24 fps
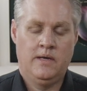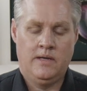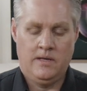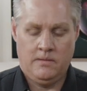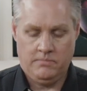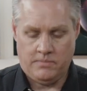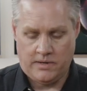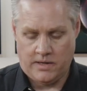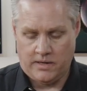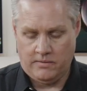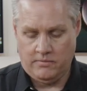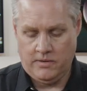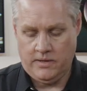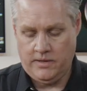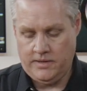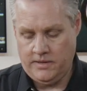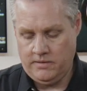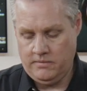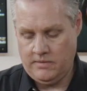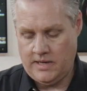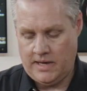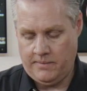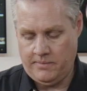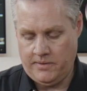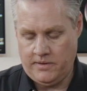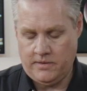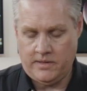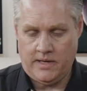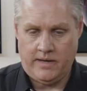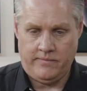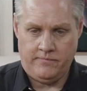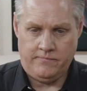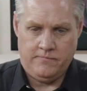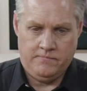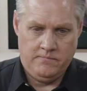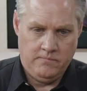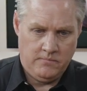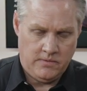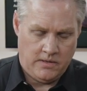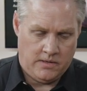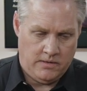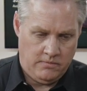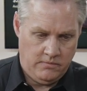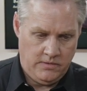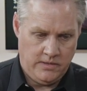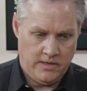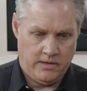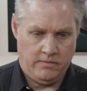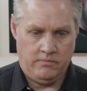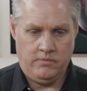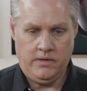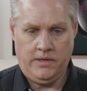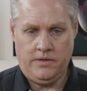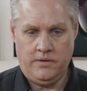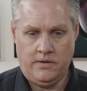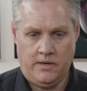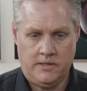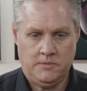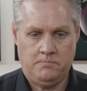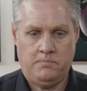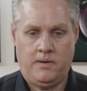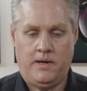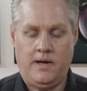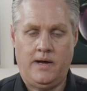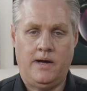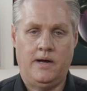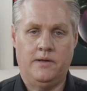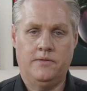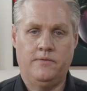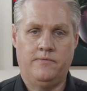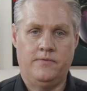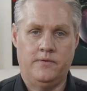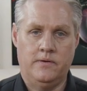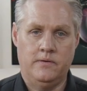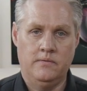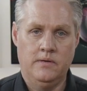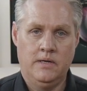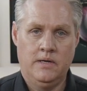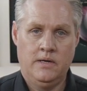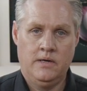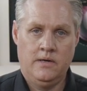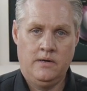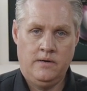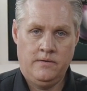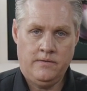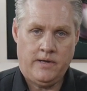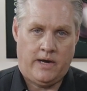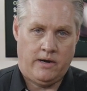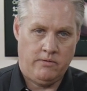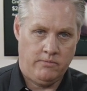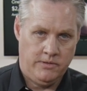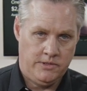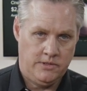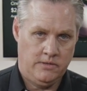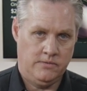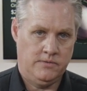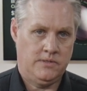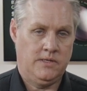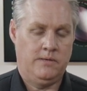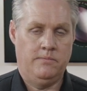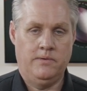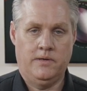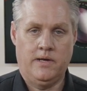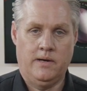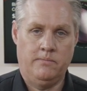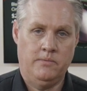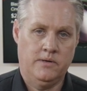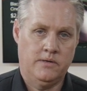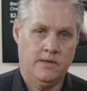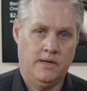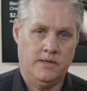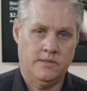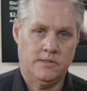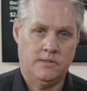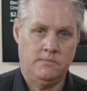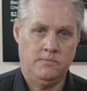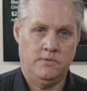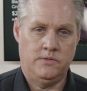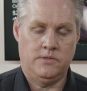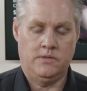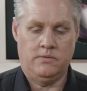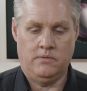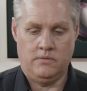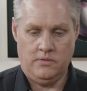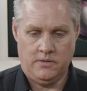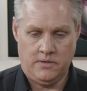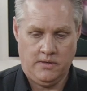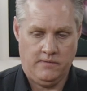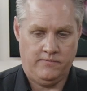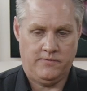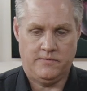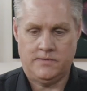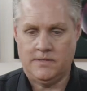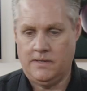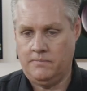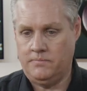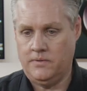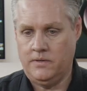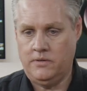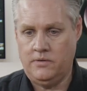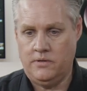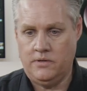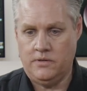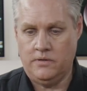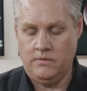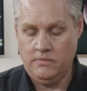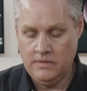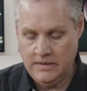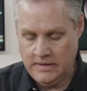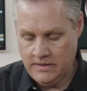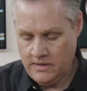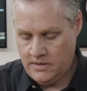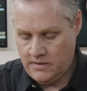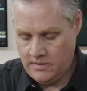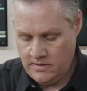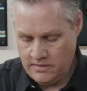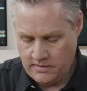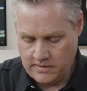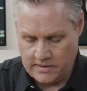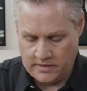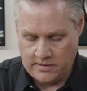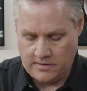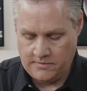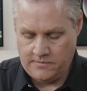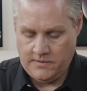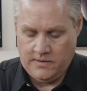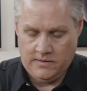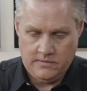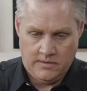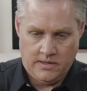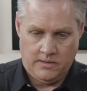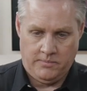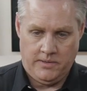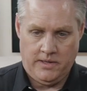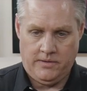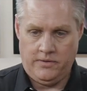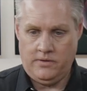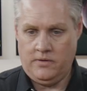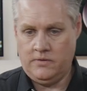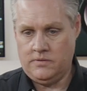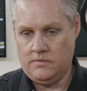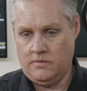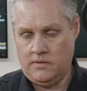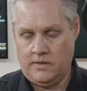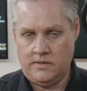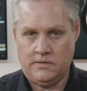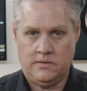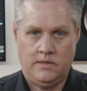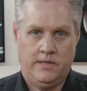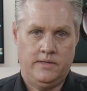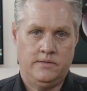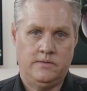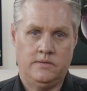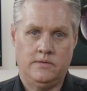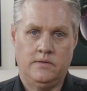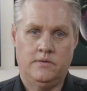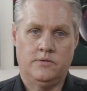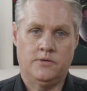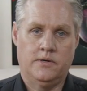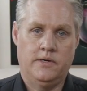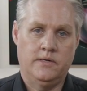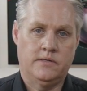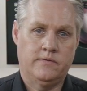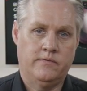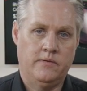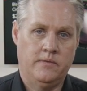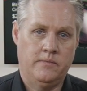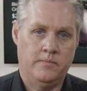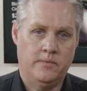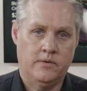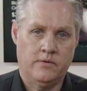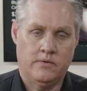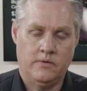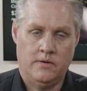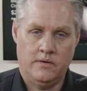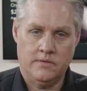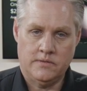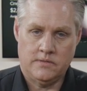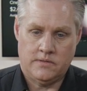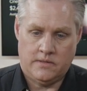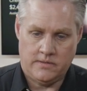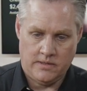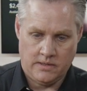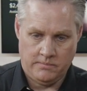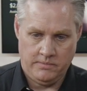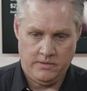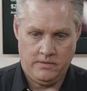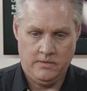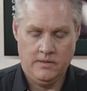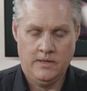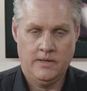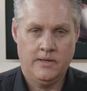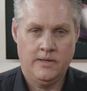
but I'm really happy to have a really nice path for our original cinema camera customers who are looking for something new. And I think they'll be able to use all those lenses and transfer them across. So that'll be